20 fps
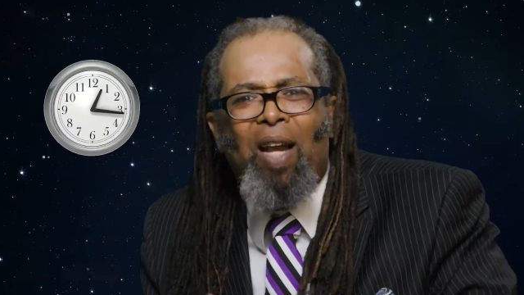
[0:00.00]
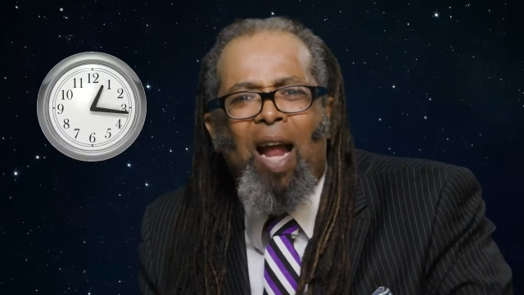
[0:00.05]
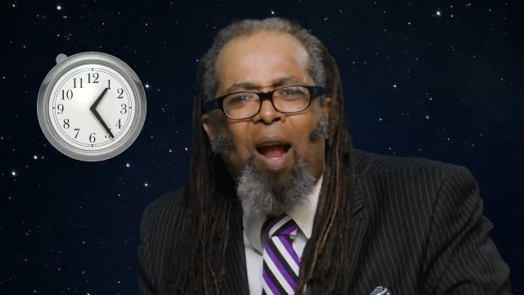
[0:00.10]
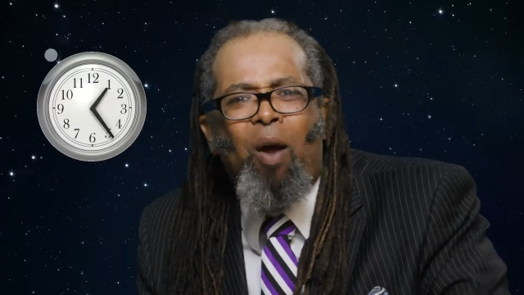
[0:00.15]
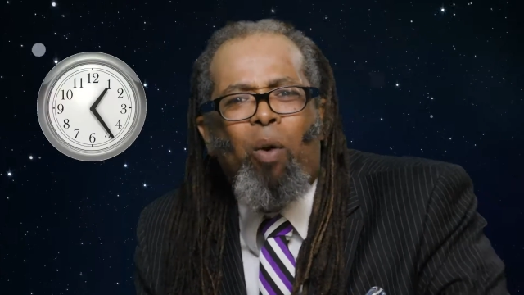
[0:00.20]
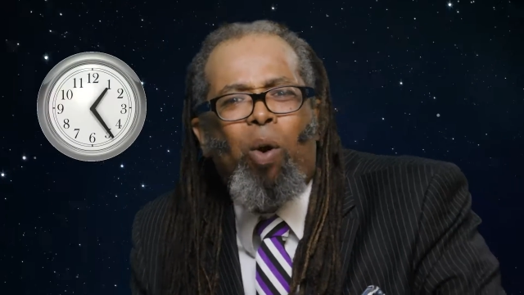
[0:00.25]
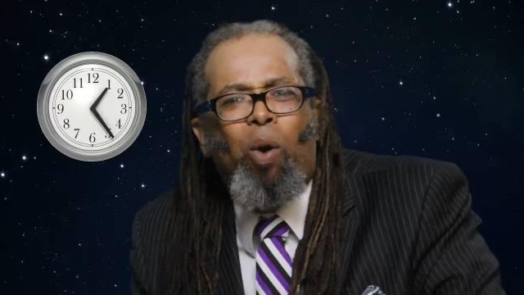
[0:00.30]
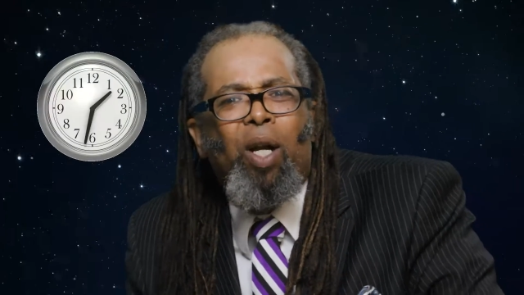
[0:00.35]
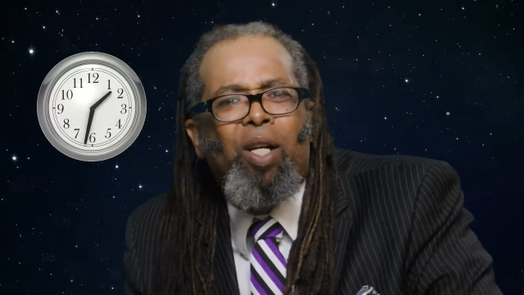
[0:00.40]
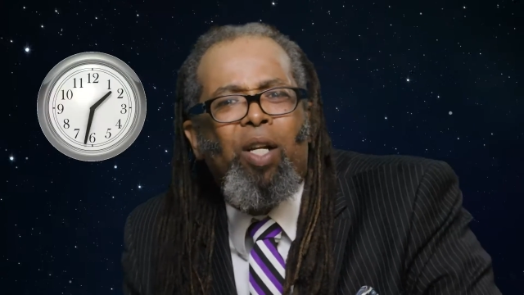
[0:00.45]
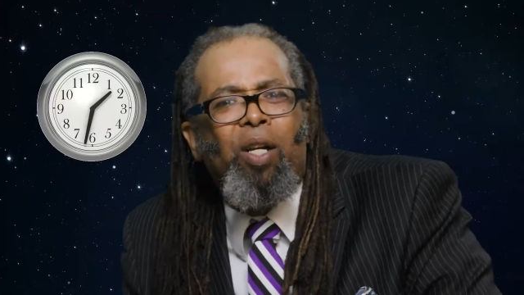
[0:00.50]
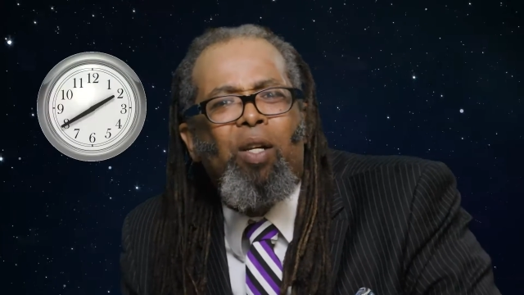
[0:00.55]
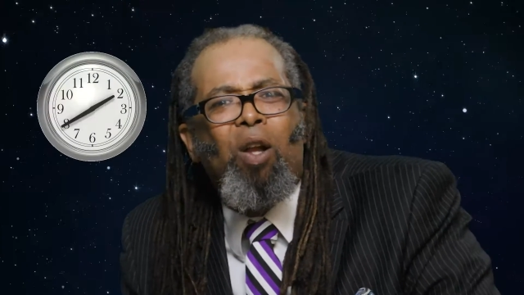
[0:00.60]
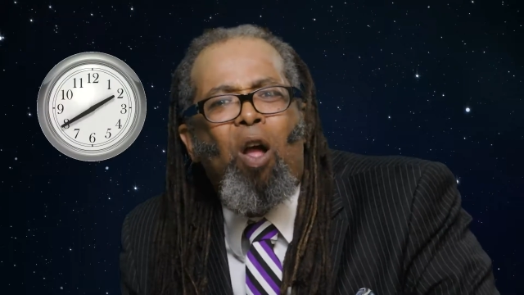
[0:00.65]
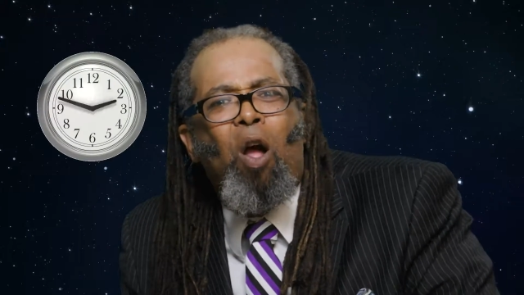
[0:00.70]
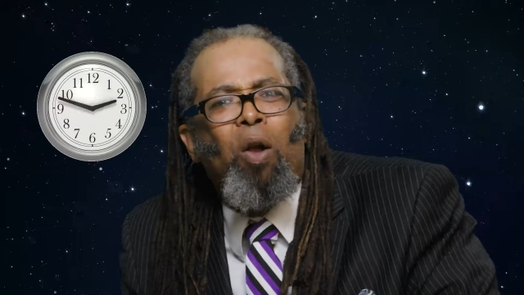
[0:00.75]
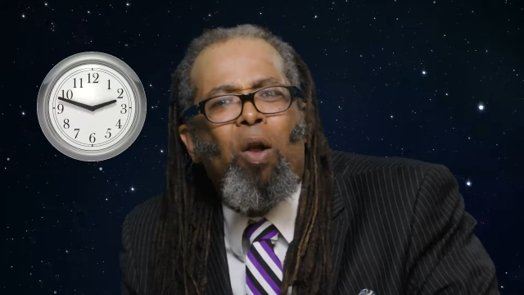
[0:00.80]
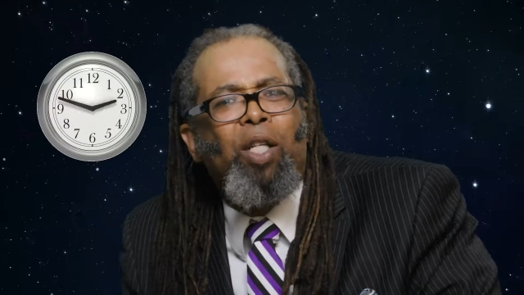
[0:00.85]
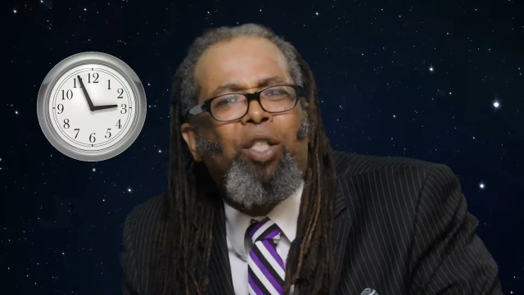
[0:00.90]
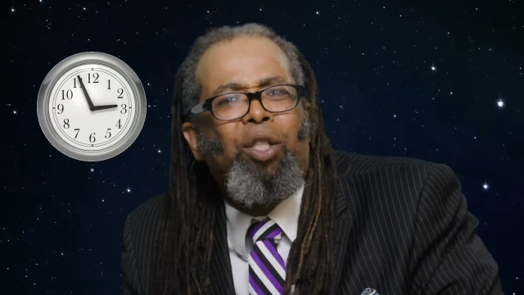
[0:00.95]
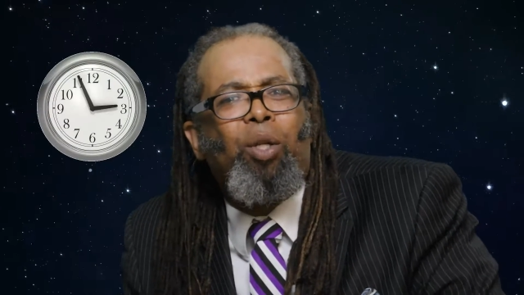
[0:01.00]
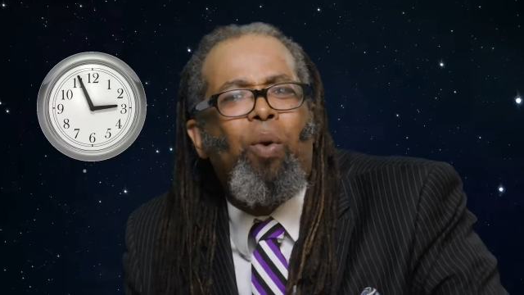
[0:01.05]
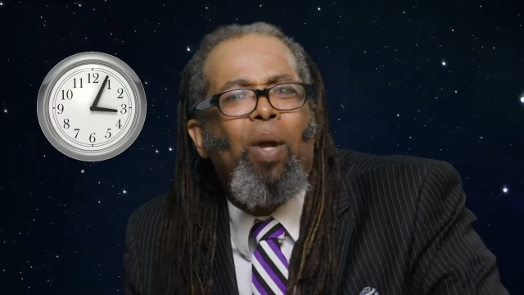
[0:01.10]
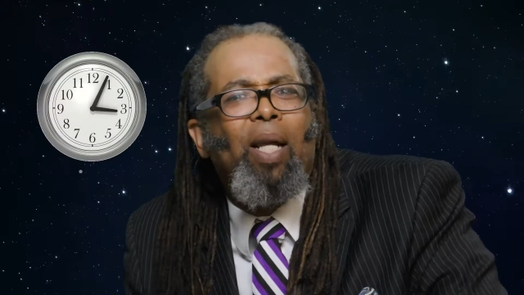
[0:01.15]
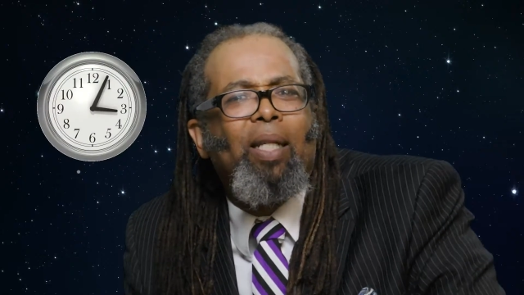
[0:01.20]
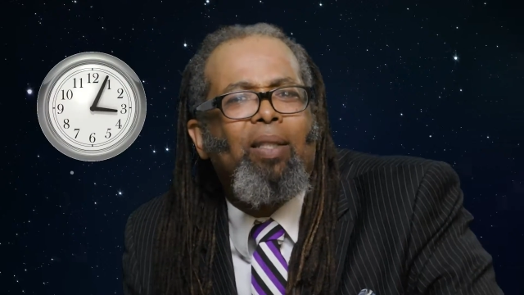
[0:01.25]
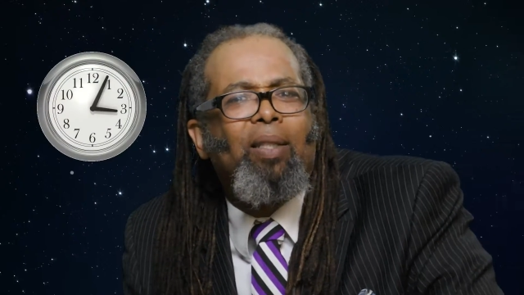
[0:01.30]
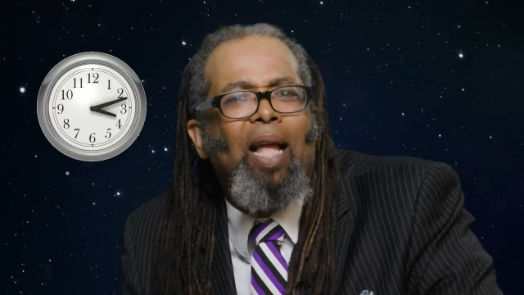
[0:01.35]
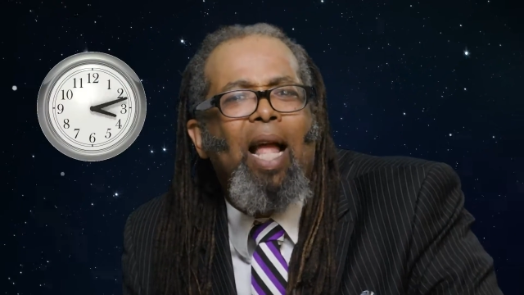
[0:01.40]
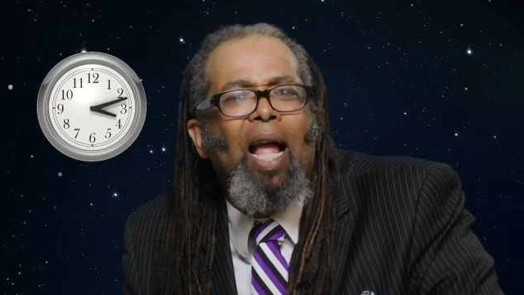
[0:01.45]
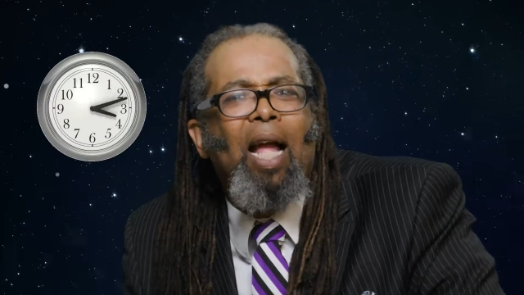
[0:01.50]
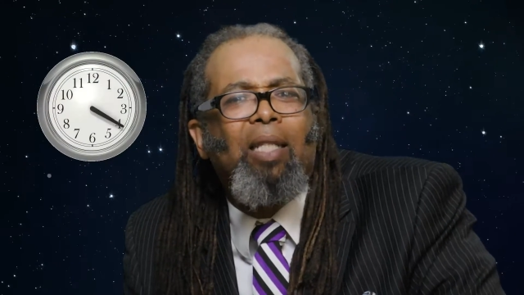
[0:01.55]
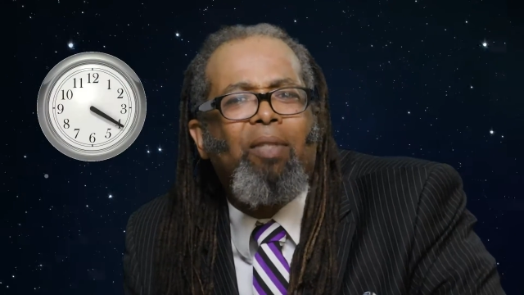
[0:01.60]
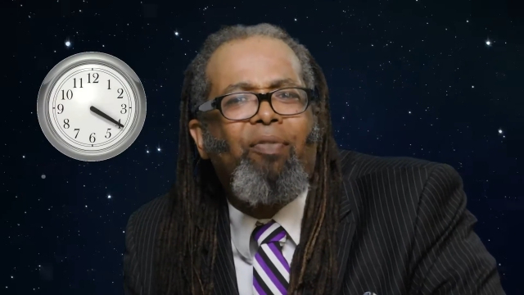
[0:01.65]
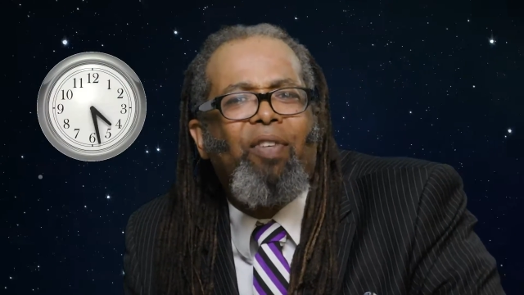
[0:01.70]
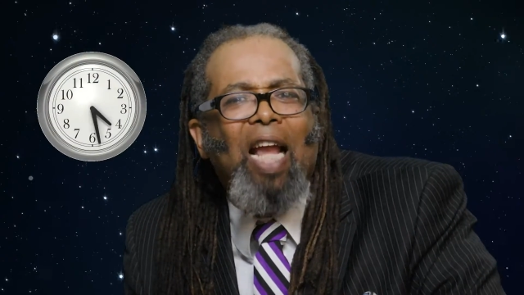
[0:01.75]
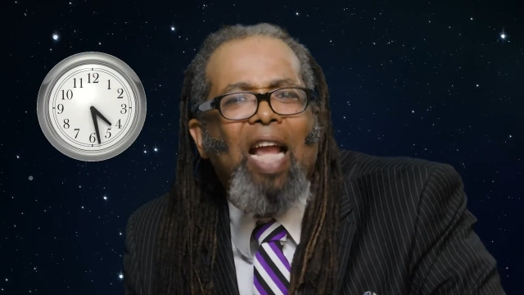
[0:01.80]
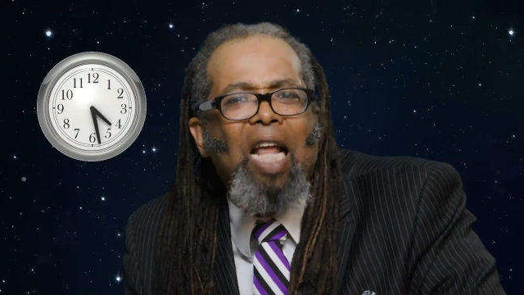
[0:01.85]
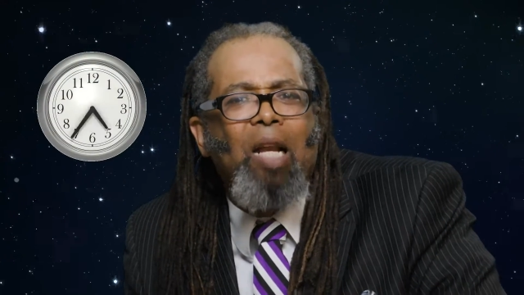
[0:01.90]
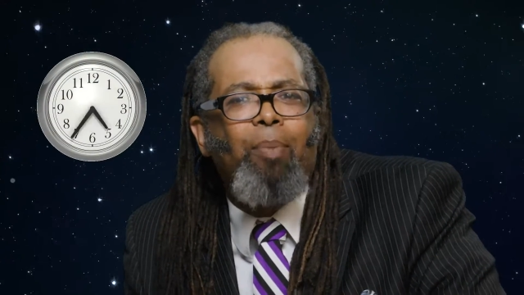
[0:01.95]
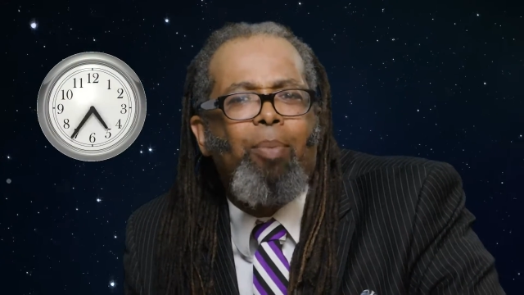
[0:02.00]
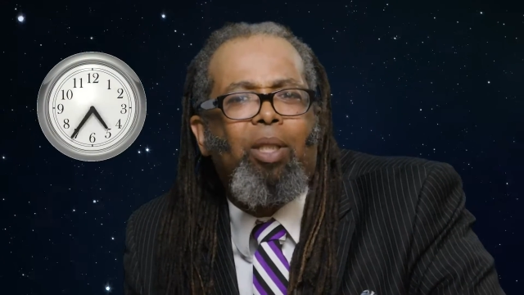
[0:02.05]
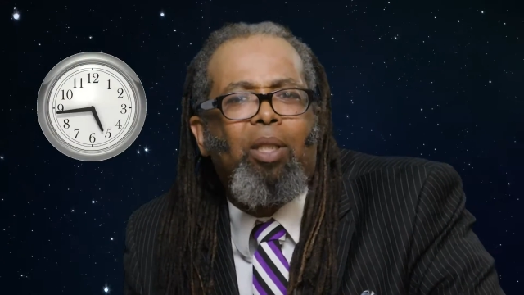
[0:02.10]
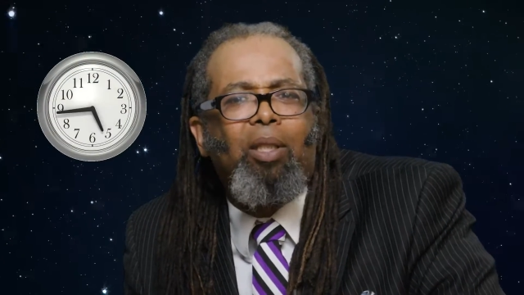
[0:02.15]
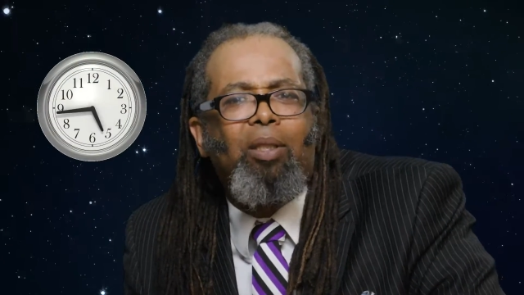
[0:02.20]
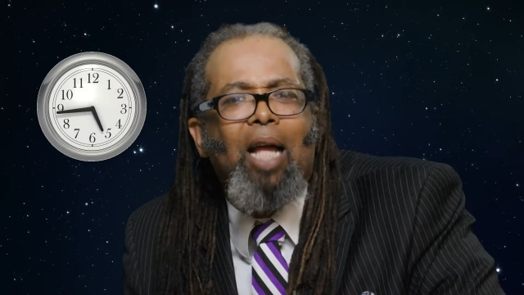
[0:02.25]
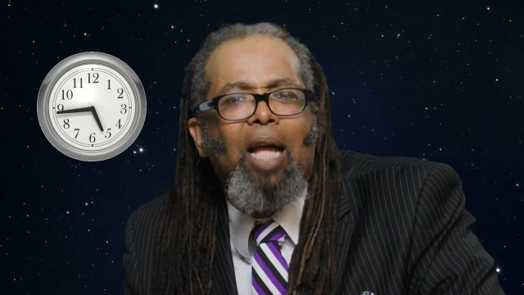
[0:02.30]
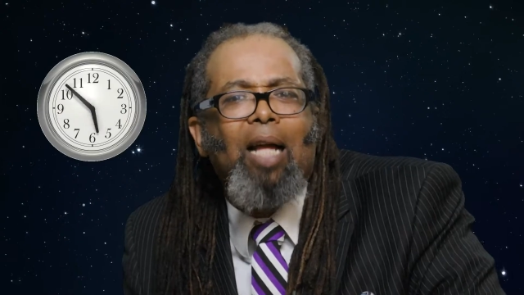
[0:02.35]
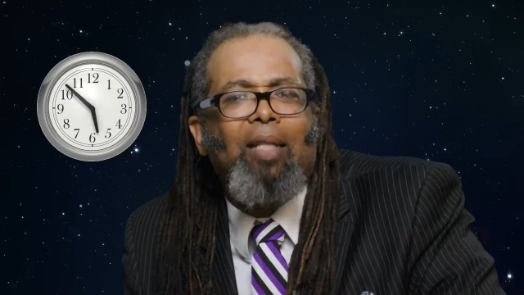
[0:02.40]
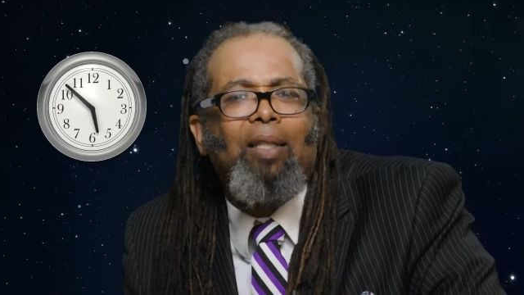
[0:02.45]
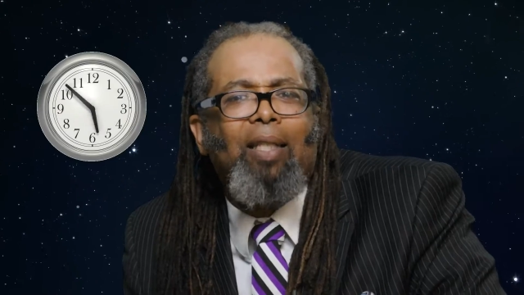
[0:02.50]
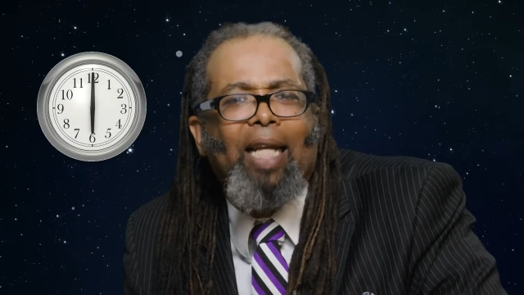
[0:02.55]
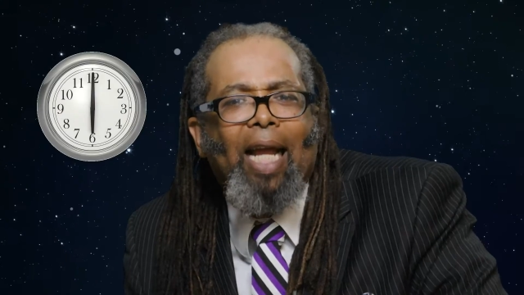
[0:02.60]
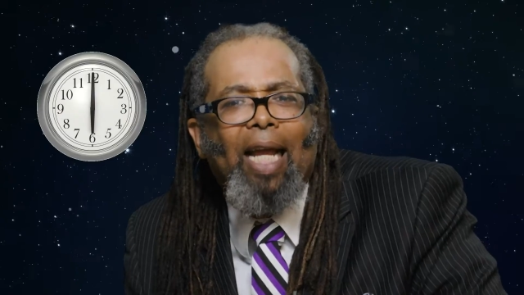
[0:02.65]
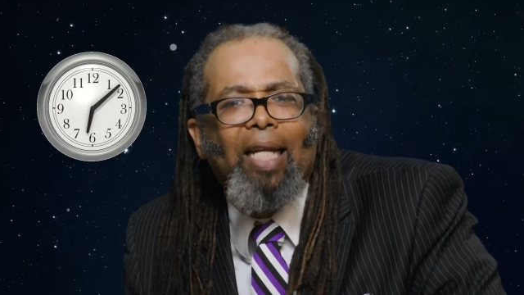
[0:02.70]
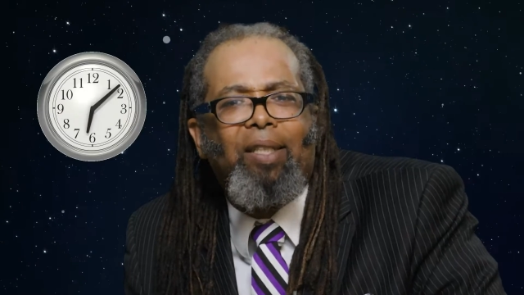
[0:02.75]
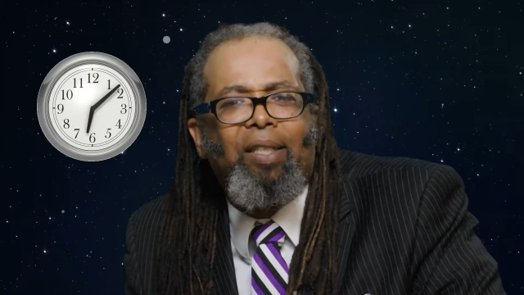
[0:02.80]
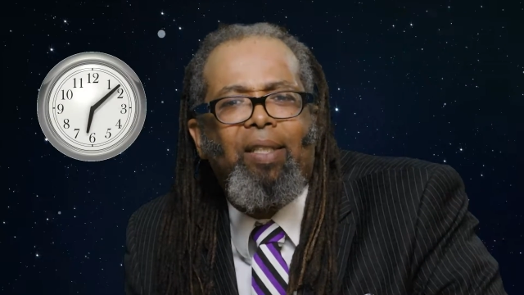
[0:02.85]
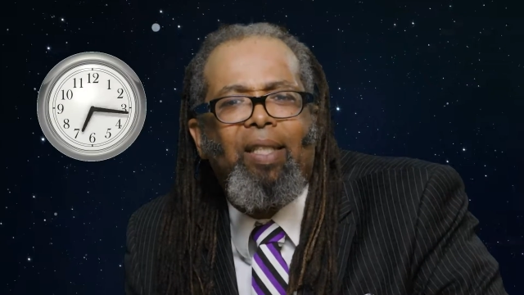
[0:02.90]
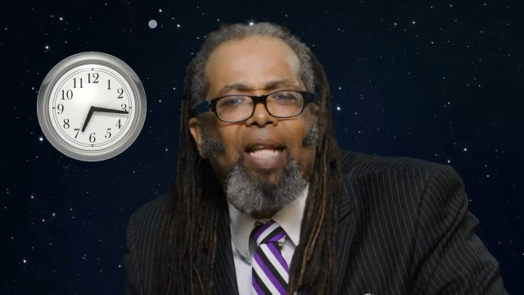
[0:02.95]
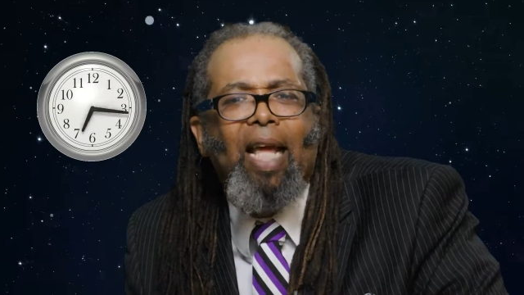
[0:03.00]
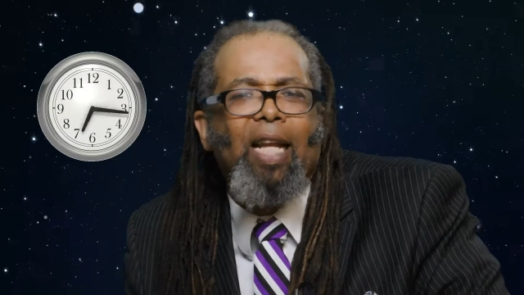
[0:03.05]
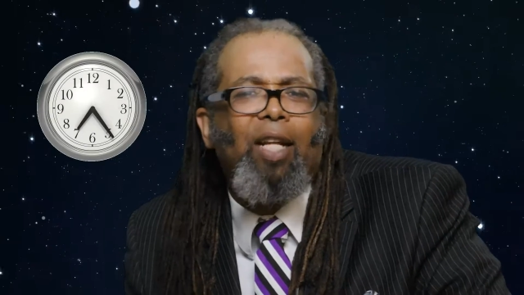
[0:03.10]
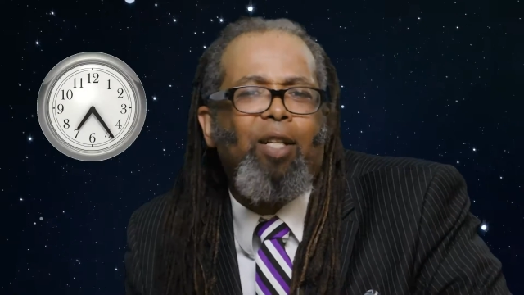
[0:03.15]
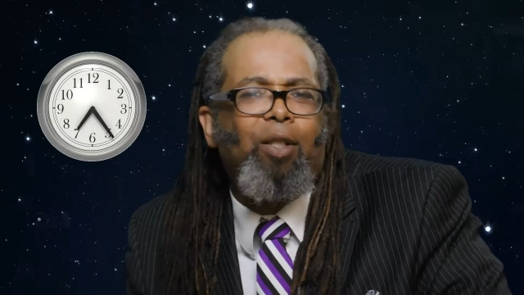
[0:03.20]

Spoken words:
an hour and your dog is showing signs of cannabis intoxication, that